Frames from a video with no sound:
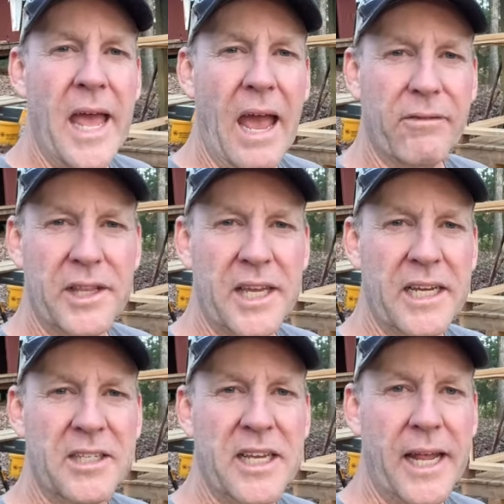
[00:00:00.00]
Everything
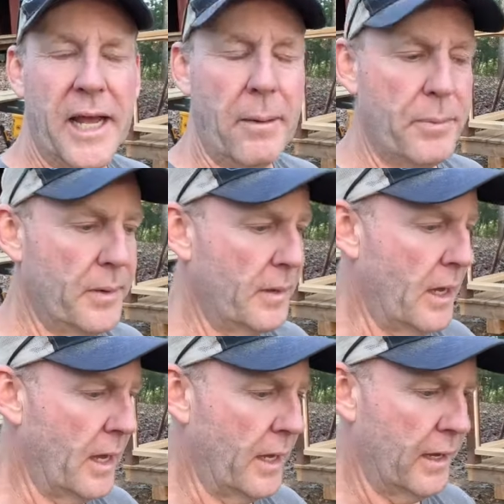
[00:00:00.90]
is set up
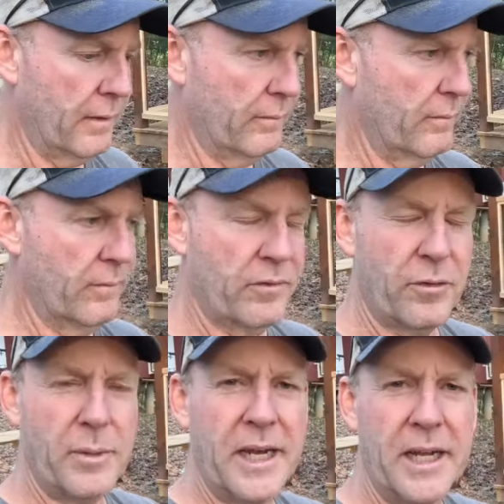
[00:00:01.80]
uh,
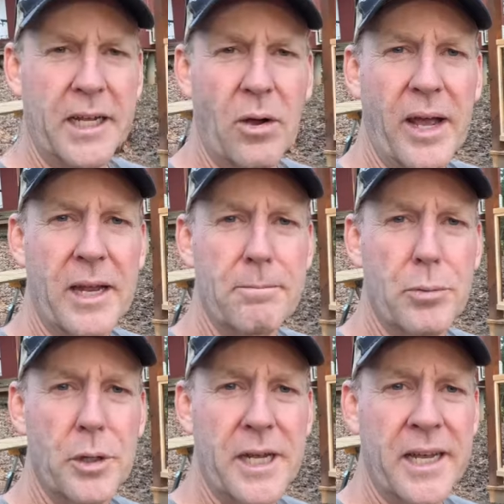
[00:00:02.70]
for me to go ahead and
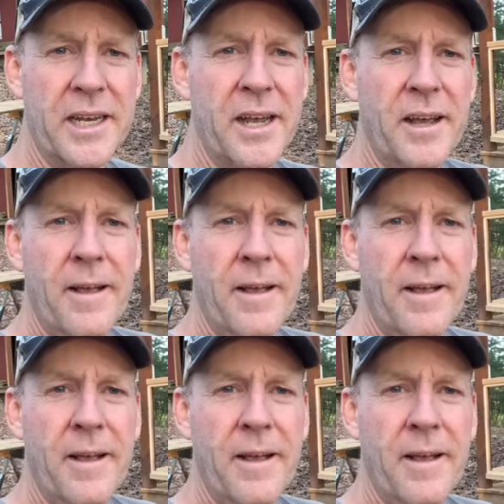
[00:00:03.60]
put in